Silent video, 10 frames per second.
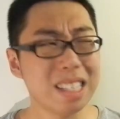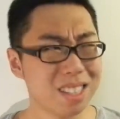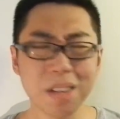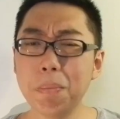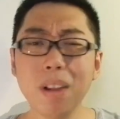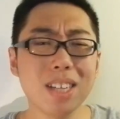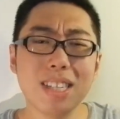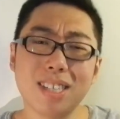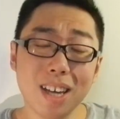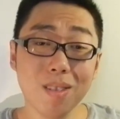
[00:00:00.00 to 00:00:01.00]
Simple as
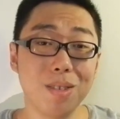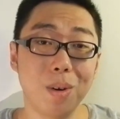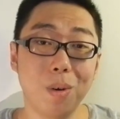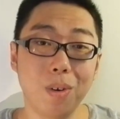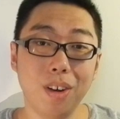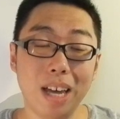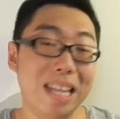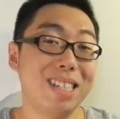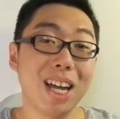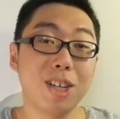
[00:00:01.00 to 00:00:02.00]
it sounds though,
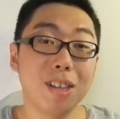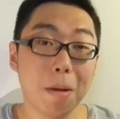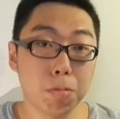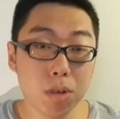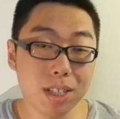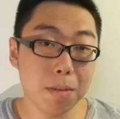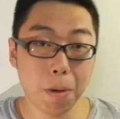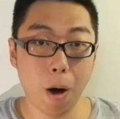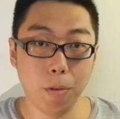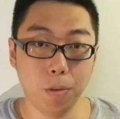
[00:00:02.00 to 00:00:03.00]
it's actually a pretty
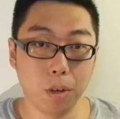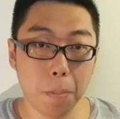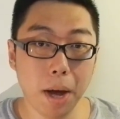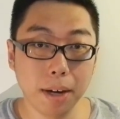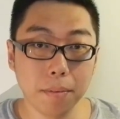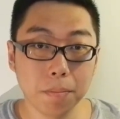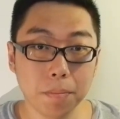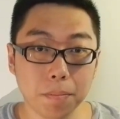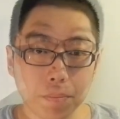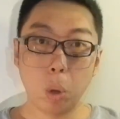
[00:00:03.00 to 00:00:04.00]
powerful command.
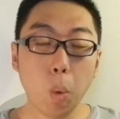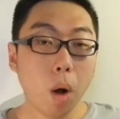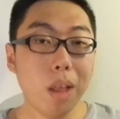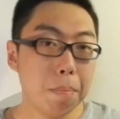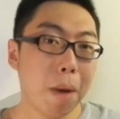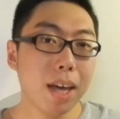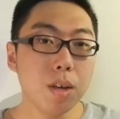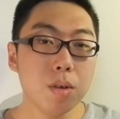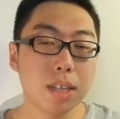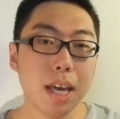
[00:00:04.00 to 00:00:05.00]
While in my
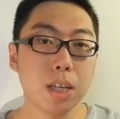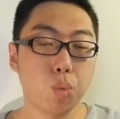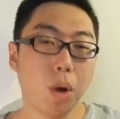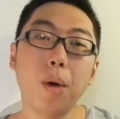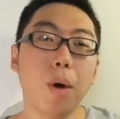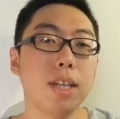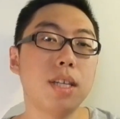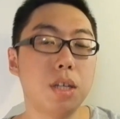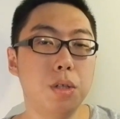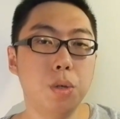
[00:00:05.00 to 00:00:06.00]
use case, what I
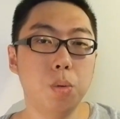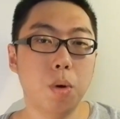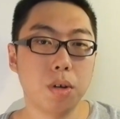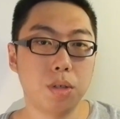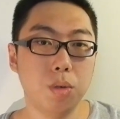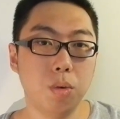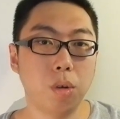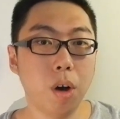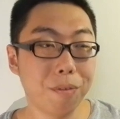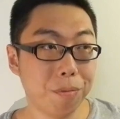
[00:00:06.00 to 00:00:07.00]
wanted to do was to
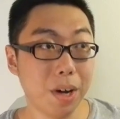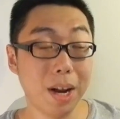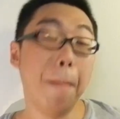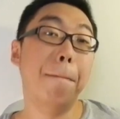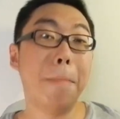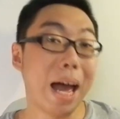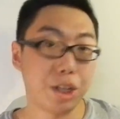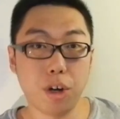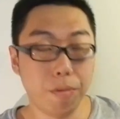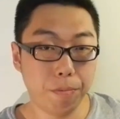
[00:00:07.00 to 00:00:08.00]
convert a
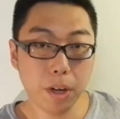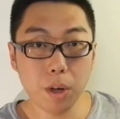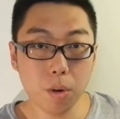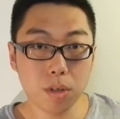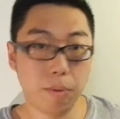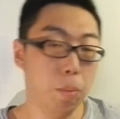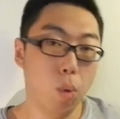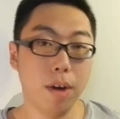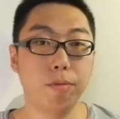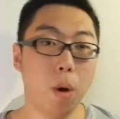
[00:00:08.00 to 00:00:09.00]
batch of videos from
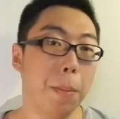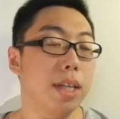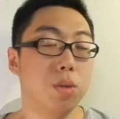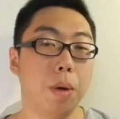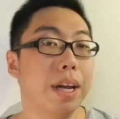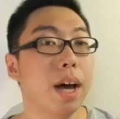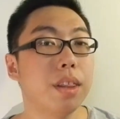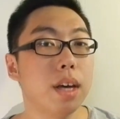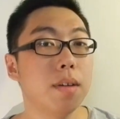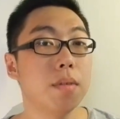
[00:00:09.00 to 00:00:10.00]
one format to
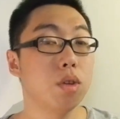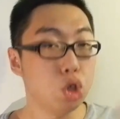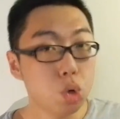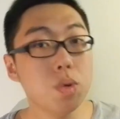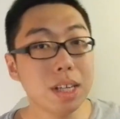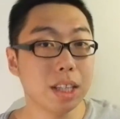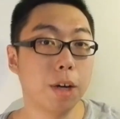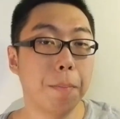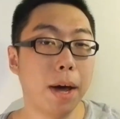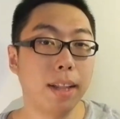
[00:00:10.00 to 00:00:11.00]
another using the
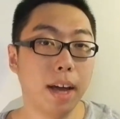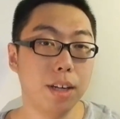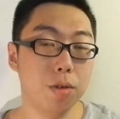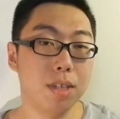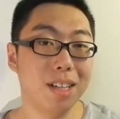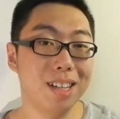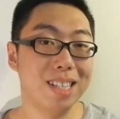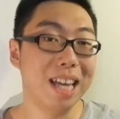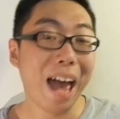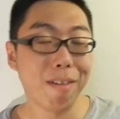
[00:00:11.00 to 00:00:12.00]
command line
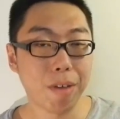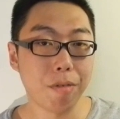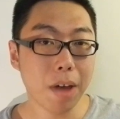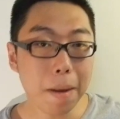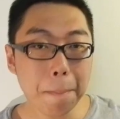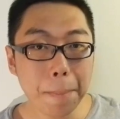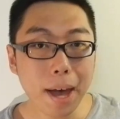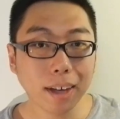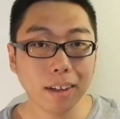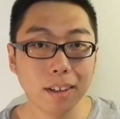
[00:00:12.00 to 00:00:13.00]
utility
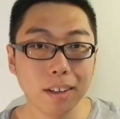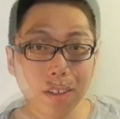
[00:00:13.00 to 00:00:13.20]
FFmpeg,